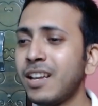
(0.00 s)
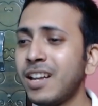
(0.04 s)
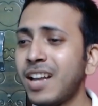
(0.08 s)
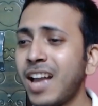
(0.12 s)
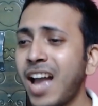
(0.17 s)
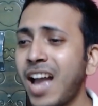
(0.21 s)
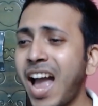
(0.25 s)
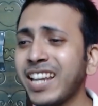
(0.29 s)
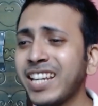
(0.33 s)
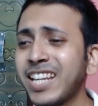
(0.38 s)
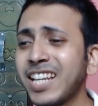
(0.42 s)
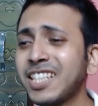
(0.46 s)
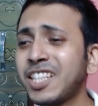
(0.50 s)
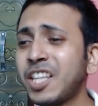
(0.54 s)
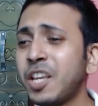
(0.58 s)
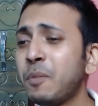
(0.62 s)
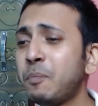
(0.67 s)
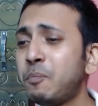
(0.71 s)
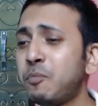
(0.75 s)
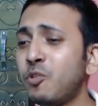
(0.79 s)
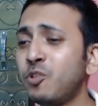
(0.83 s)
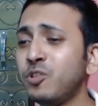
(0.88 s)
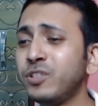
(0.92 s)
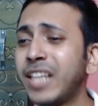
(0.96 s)
I guess he
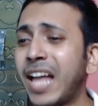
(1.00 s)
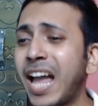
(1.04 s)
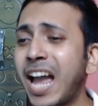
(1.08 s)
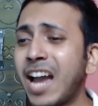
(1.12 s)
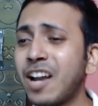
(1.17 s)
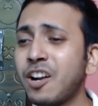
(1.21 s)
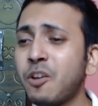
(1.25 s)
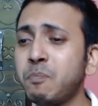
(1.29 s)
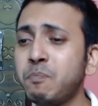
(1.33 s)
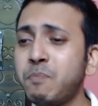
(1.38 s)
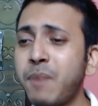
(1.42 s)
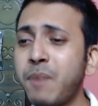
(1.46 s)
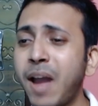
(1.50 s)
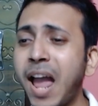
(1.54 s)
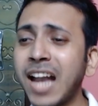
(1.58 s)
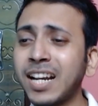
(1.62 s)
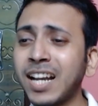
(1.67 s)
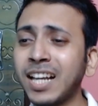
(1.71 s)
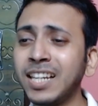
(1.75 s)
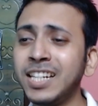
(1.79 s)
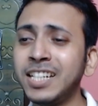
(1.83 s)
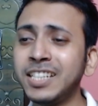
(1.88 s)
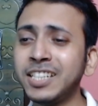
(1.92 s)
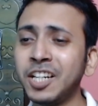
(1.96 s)
pulled the arrow
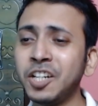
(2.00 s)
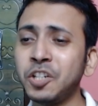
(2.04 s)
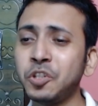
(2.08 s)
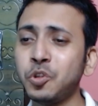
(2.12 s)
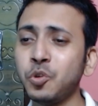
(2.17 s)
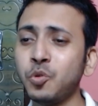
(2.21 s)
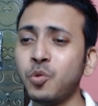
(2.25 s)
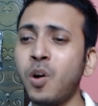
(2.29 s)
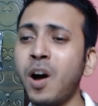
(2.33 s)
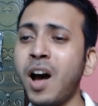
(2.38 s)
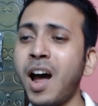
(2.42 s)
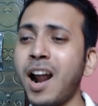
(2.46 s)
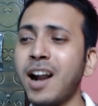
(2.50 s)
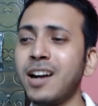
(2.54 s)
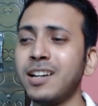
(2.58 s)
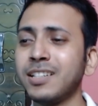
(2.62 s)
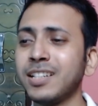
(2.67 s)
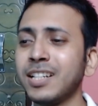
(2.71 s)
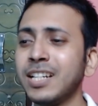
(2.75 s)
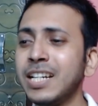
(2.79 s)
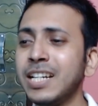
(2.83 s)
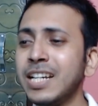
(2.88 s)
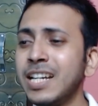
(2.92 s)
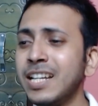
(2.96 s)
back a little too hard.
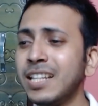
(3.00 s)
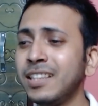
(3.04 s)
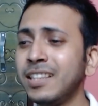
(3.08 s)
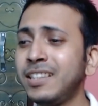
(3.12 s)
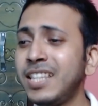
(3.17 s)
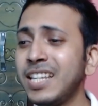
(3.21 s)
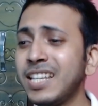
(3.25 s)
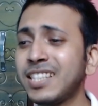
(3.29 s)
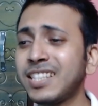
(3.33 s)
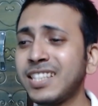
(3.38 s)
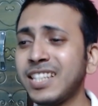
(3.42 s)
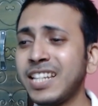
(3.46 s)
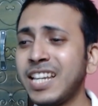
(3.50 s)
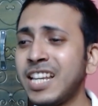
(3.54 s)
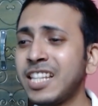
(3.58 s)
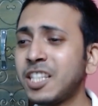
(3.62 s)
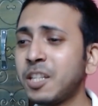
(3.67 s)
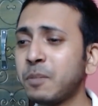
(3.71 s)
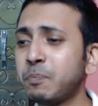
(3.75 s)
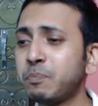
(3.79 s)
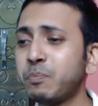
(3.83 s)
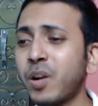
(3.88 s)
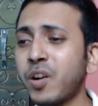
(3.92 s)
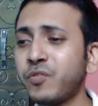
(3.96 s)
This
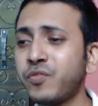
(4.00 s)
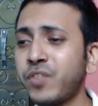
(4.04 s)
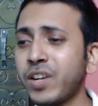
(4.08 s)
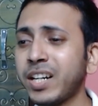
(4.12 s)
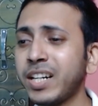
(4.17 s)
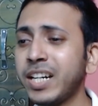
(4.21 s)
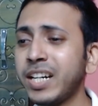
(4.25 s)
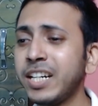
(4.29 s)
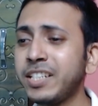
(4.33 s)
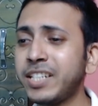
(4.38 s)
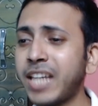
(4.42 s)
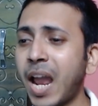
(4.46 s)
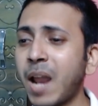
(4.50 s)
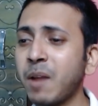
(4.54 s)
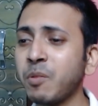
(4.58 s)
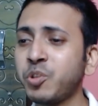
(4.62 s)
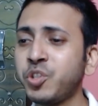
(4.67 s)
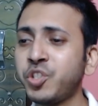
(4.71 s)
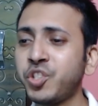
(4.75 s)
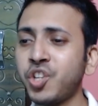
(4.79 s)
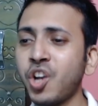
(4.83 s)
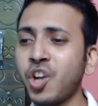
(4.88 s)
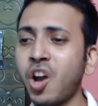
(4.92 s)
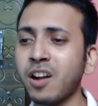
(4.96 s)
is a perfectly
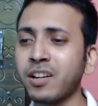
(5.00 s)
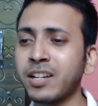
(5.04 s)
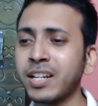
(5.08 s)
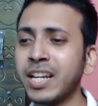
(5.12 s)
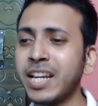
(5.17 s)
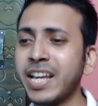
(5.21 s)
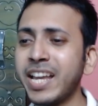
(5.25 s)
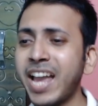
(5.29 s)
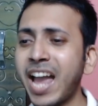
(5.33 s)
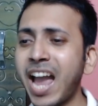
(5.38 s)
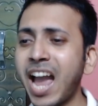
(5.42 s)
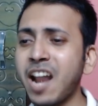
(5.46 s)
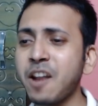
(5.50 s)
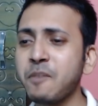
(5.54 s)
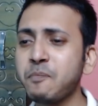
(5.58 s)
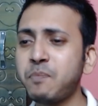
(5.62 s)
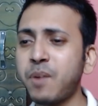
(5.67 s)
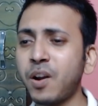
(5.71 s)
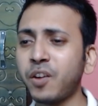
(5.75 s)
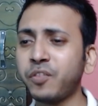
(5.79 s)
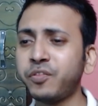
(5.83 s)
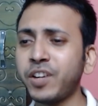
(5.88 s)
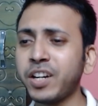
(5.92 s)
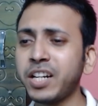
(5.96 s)
timed shot and
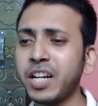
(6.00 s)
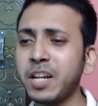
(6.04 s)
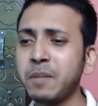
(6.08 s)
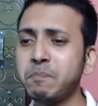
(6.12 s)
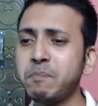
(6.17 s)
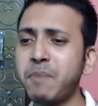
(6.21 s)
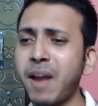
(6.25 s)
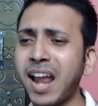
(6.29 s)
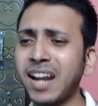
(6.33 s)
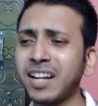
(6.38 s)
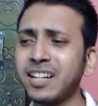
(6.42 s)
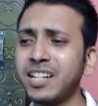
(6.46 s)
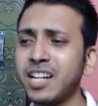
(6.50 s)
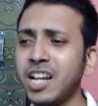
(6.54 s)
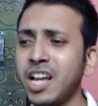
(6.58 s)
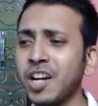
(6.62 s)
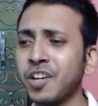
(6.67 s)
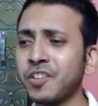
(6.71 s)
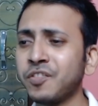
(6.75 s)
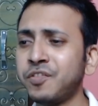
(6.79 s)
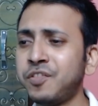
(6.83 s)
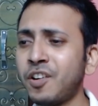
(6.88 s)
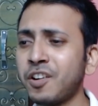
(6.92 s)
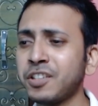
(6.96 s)
perfectly bad
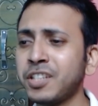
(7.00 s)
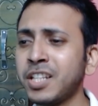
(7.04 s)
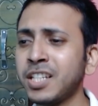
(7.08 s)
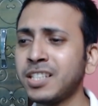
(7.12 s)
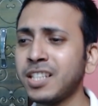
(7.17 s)
luck for this